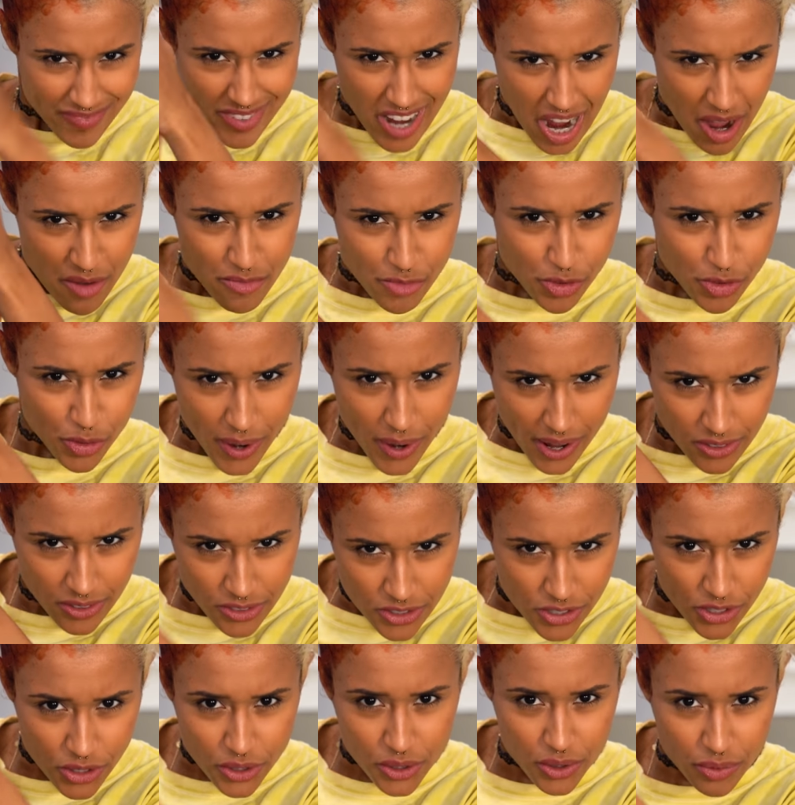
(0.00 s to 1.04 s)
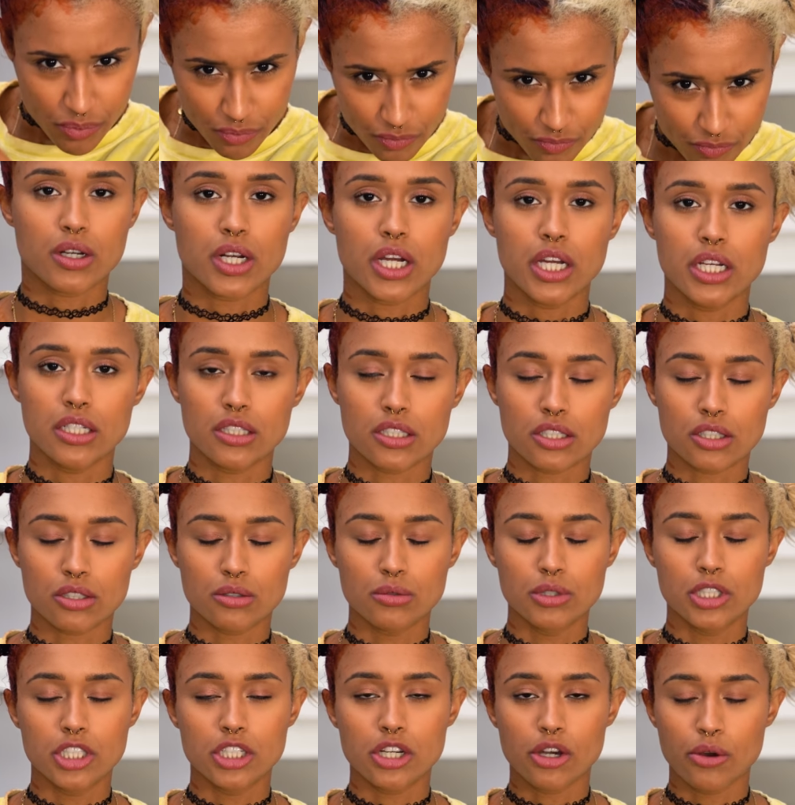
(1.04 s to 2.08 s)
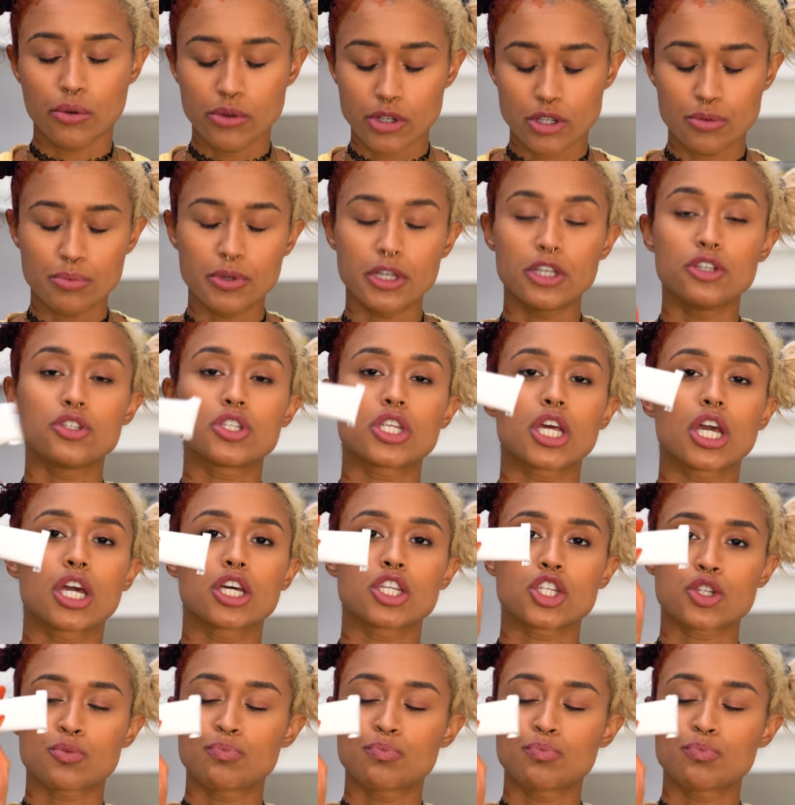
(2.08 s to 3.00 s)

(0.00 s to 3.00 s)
Time for round two. All right, so you're going to be using